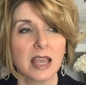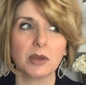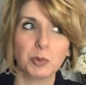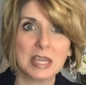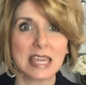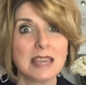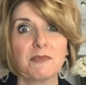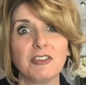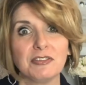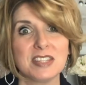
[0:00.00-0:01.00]
and we
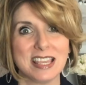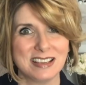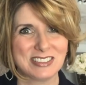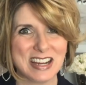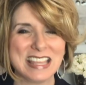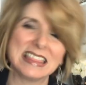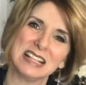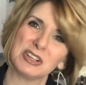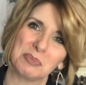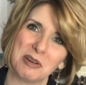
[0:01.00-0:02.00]
keep $50, right?
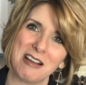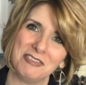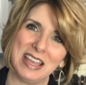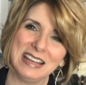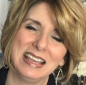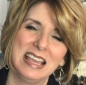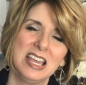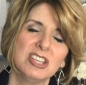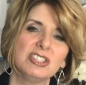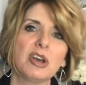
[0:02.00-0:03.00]
That's our profit.
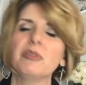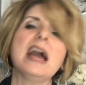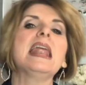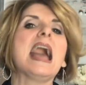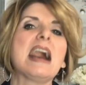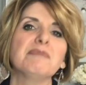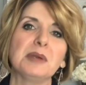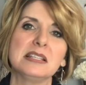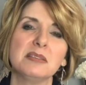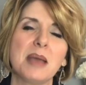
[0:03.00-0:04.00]
So that half
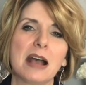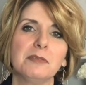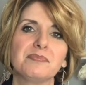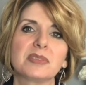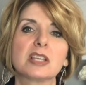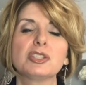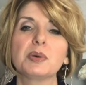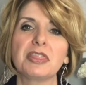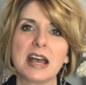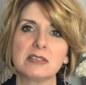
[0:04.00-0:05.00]
price amount, so
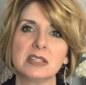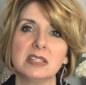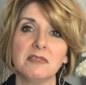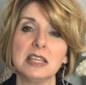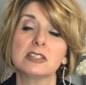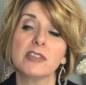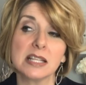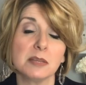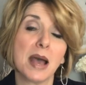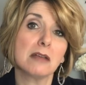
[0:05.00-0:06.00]
1,000 CV, so
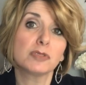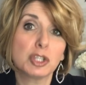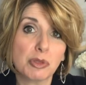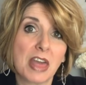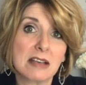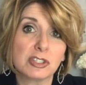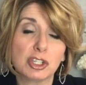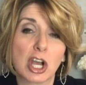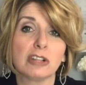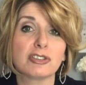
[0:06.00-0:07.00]
that's about
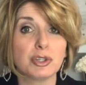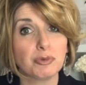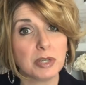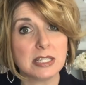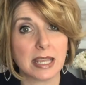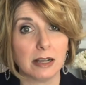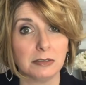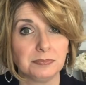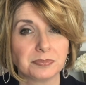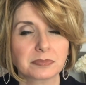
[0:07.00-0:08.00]
$2,000 in retail.
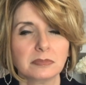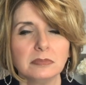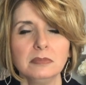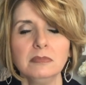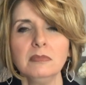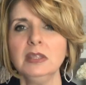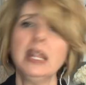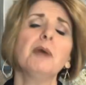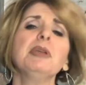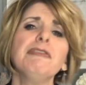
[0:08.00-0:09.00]

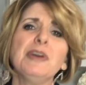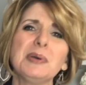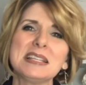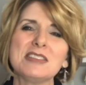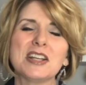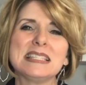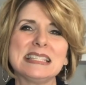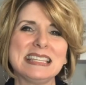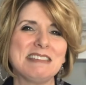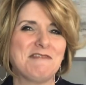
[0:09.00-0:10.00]
Now we focus on
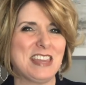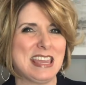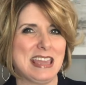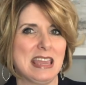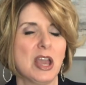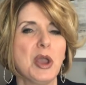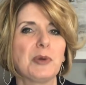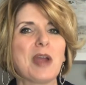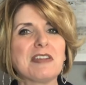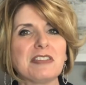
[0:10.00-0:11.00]
CV
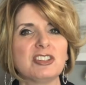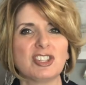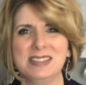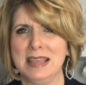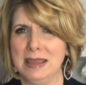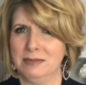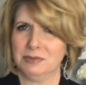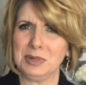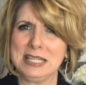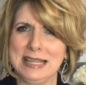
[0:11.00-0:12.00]
rather than just saying
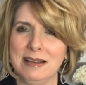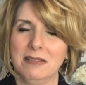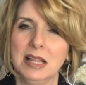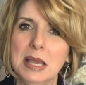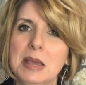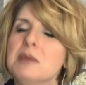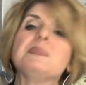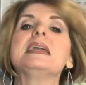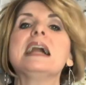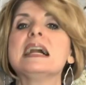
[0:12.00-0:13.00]
retail,
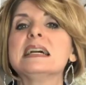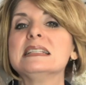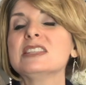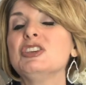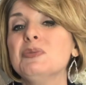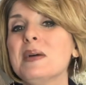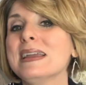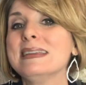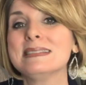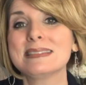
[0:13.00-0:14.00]
because you
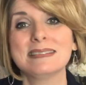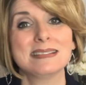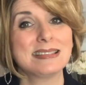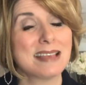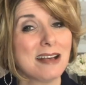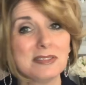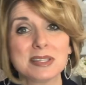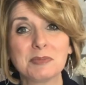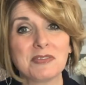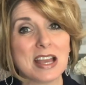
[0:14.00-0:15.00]
might sell
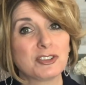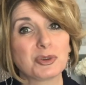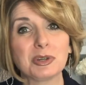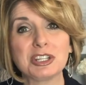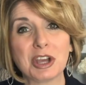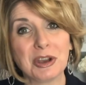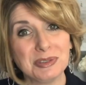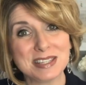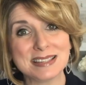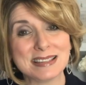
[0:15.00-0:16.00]
some of that jewelry to
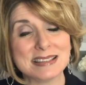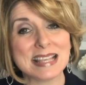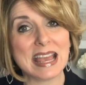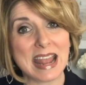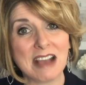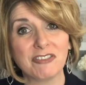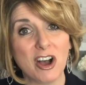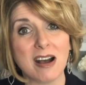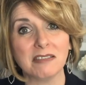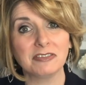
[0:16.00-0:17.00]
hostesses at half
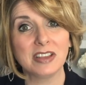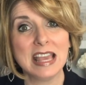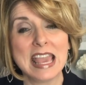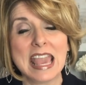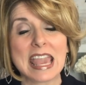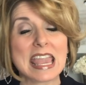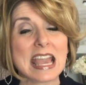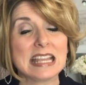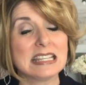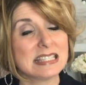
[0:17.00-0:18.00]
off.
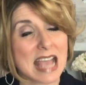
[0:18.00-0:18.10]
And it's